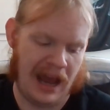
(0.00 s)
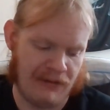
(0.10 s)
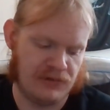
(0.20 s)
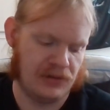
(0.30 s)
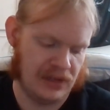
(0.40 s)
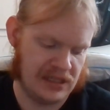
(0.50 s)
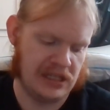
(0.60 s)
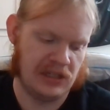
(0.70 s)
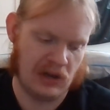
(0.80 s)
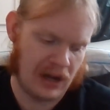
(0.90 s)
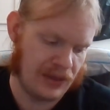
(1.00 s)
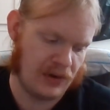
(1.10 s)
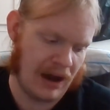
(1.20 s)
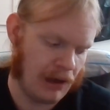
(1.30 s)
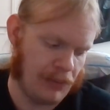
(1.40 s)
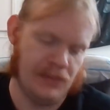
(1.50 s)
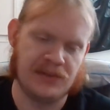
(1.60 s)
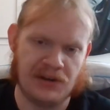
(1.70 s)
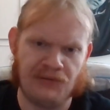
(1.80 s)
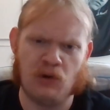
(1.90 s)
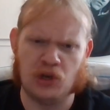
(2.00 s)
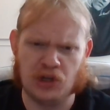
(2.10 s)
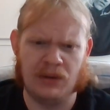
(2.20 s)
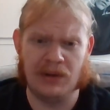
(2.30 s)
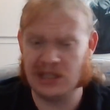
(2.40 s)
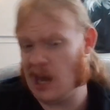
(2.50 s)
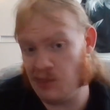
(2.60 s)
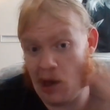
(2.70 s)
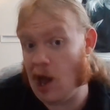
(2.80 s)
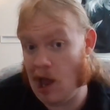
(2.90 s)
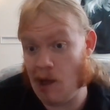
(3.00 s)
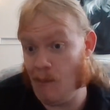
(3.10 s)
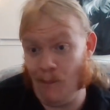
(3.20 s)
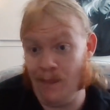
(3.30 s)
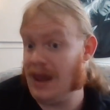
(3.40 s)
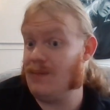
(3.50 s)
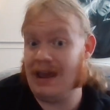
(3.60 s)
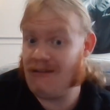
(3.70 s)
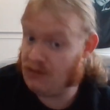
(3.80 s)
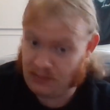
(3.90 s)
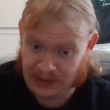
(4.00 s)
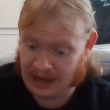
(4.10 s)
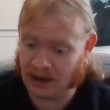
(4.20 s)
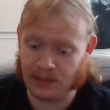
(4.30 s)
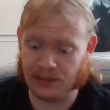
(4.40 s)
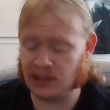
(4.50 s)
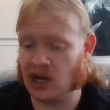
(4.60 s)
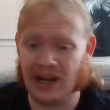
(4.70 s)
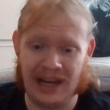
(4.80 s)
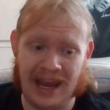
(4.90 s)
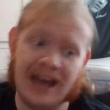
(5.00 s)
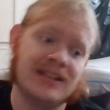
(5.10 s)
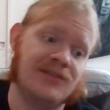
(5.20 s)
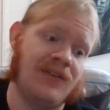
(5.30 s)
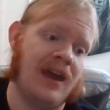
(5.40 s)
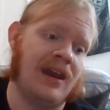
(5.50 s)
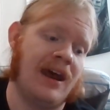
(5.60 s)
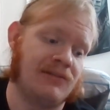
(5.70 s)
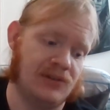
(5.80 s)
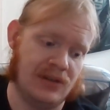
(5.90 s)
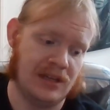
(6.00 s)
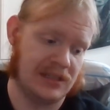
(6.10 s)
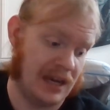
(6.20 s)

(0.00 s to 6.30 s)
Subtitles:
after listening to all their albums, unfortunately, because I thought maybe I will become a Talking Heads fan after this.